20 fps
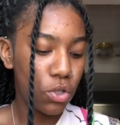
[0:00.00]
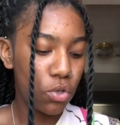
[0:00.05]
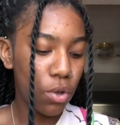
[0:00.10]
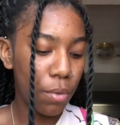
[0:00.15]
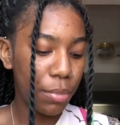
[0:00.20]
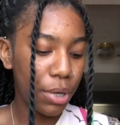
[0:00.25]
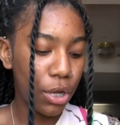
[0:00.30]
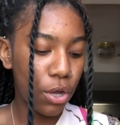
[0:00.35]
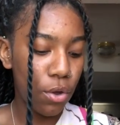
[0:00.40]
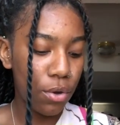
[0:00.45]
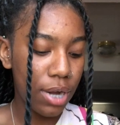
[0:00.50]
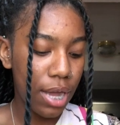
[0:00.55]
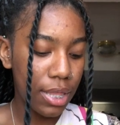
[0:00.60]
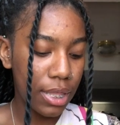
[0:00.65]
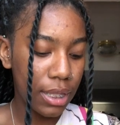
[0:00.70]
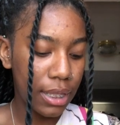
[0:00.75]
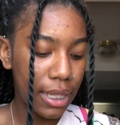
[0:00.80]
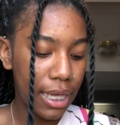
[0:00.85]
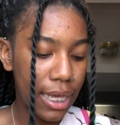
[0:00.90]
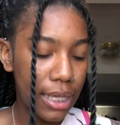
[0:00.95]
So I'm going to go down
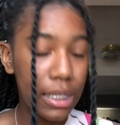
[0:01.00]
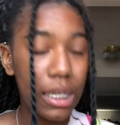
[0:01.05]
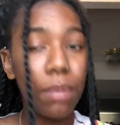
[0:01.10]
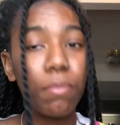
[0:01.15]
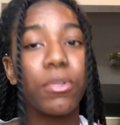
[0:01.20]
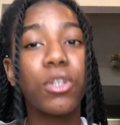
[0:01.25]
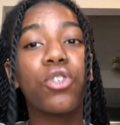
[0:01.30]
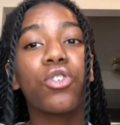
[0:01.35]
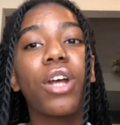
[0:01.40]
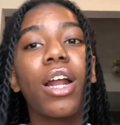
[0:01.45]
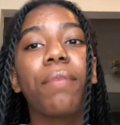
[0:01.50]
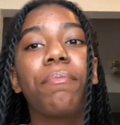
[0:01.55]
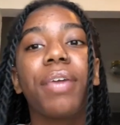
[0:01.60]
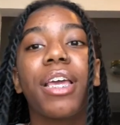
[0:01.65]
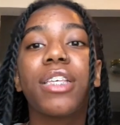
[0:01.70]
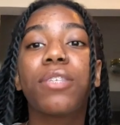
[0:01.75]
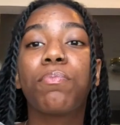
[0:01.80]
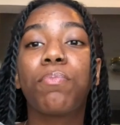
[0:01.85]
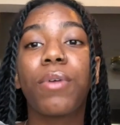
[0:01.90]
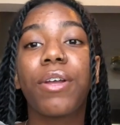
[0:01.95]
the list. I'm going to try to
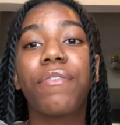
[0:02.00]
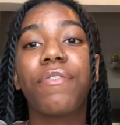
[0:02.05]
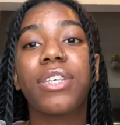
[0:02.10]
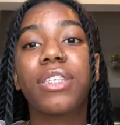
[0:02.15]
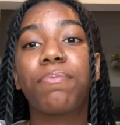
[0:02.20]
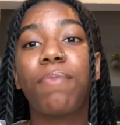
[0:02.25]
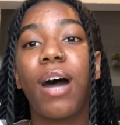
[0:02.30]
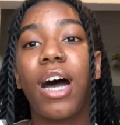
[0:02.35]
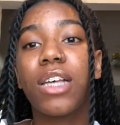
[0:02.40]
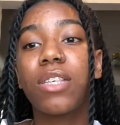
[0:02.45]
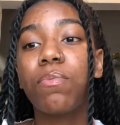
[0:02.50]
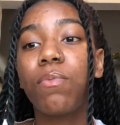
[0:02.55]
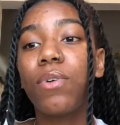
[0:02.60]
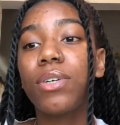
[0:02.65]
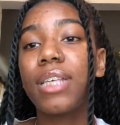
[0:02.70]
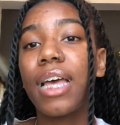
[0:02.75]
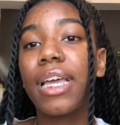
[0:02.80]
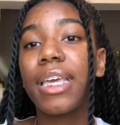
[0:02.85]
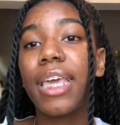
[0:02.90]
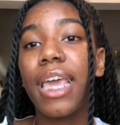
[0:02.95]
be as brief as possible
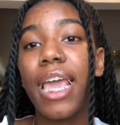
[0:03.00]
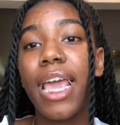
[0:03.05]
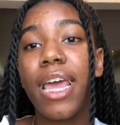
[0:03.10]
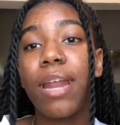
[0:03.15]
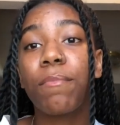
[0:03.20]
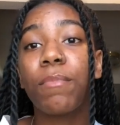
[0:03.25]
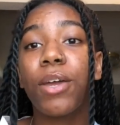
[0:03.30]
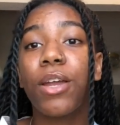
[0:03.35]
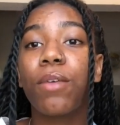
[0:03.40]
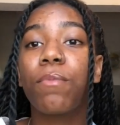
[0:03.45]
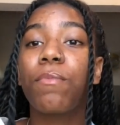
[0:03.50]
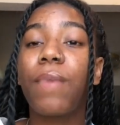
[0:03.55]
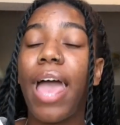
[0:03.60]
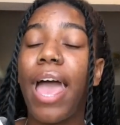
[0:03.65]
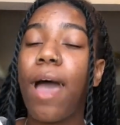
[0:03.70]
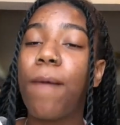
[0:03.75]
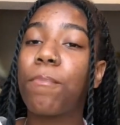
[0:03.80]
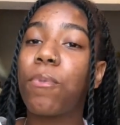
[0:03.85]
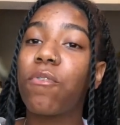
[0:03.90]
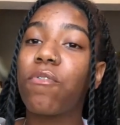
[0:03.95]
as I can. I'm going to
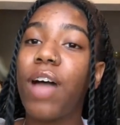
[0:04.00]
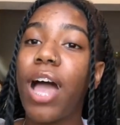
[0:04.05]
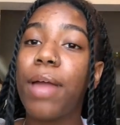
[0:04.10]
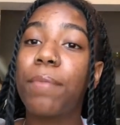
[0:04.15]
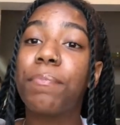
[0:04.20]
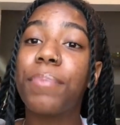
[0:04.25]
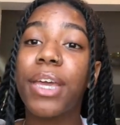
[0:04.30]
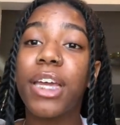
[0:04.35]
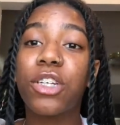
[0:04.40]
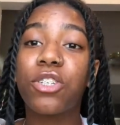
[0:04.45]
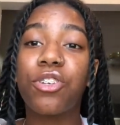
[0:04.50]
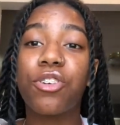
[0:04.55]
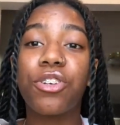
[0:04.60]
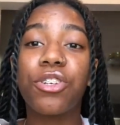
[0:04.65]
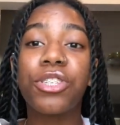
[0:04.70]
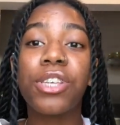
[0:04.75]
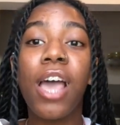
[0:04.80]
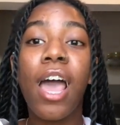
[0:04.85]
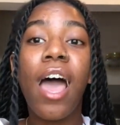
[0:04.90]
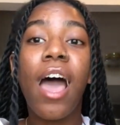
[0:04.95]
provide
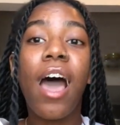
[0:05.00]
pictures